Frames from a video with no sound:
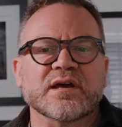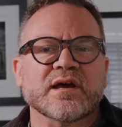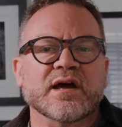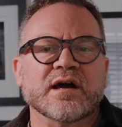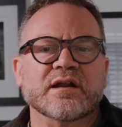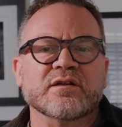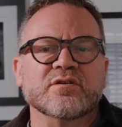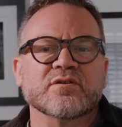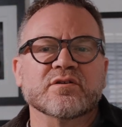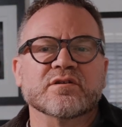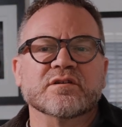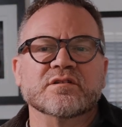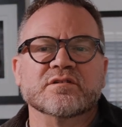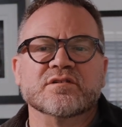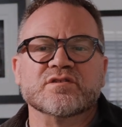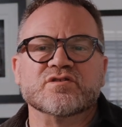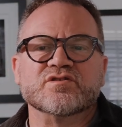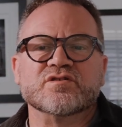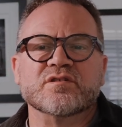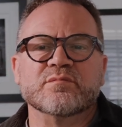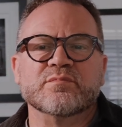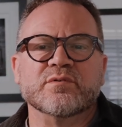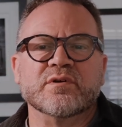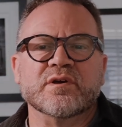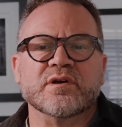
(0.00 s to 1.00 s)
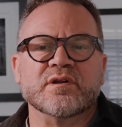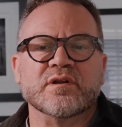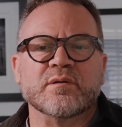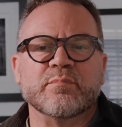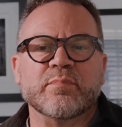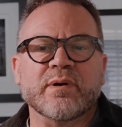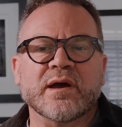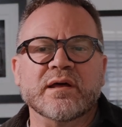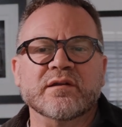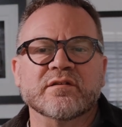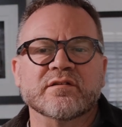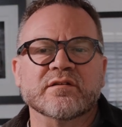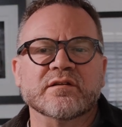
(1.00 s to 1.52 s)
and you can distribute
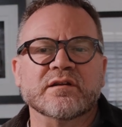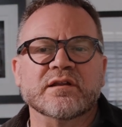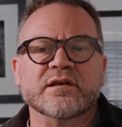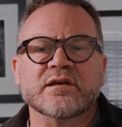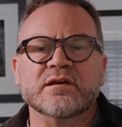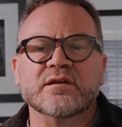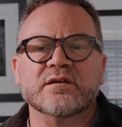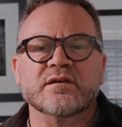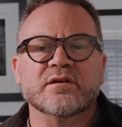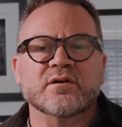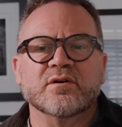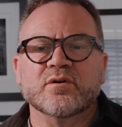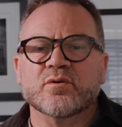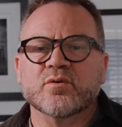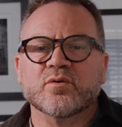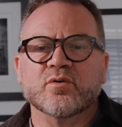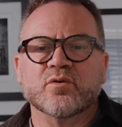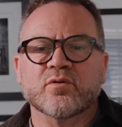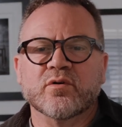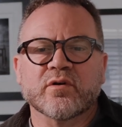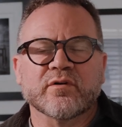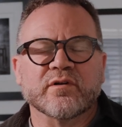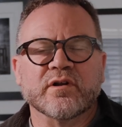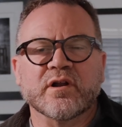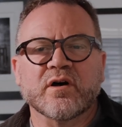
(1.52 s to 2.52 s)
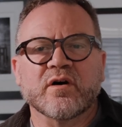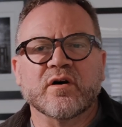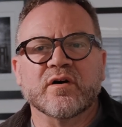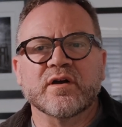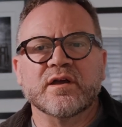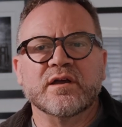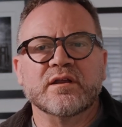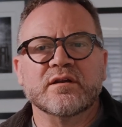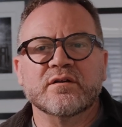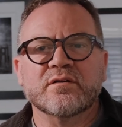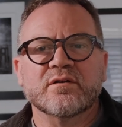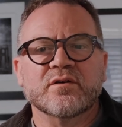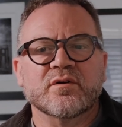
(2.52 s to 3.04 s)
independently or
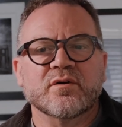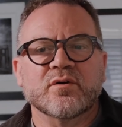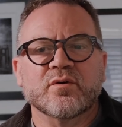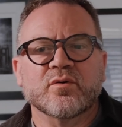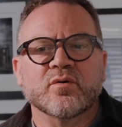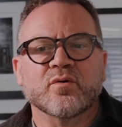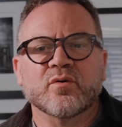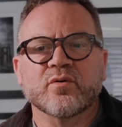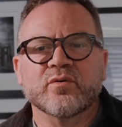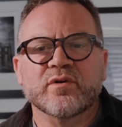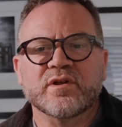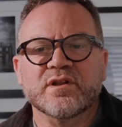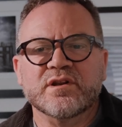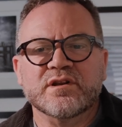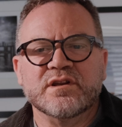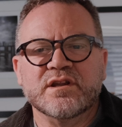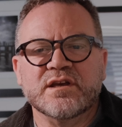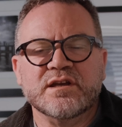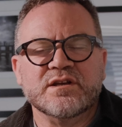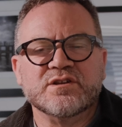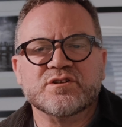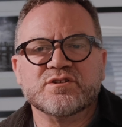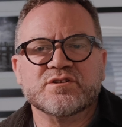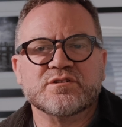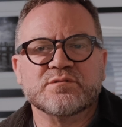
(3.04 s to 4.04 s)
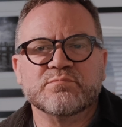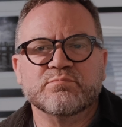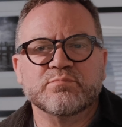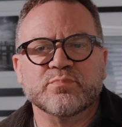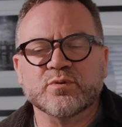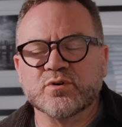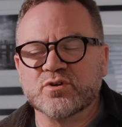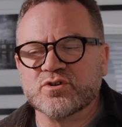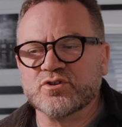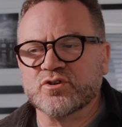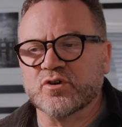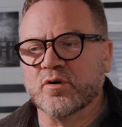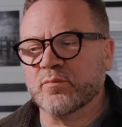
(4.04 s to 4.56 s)
online or in niche
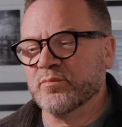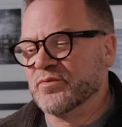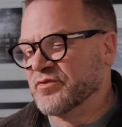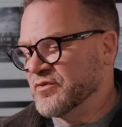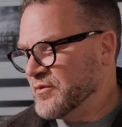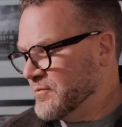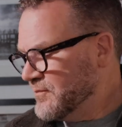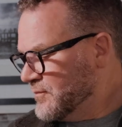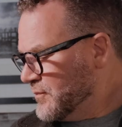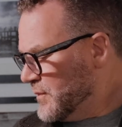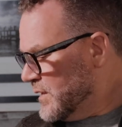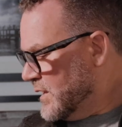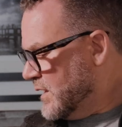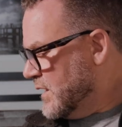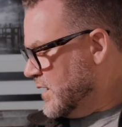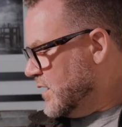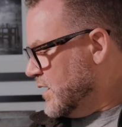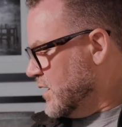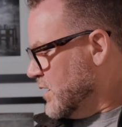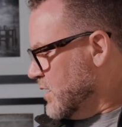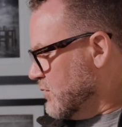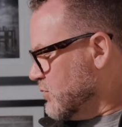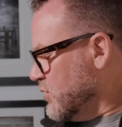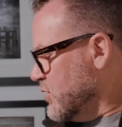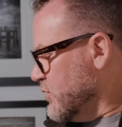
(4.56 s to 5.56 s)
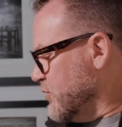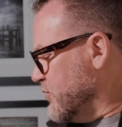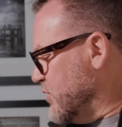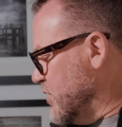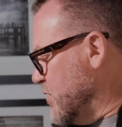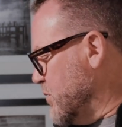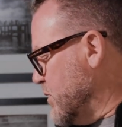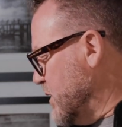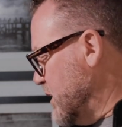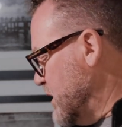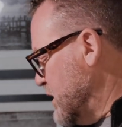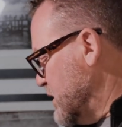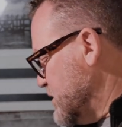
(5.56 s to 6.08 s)
bookshops. And I've got a
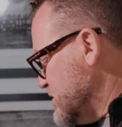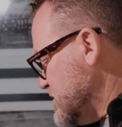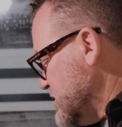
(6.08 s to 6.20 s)
few here.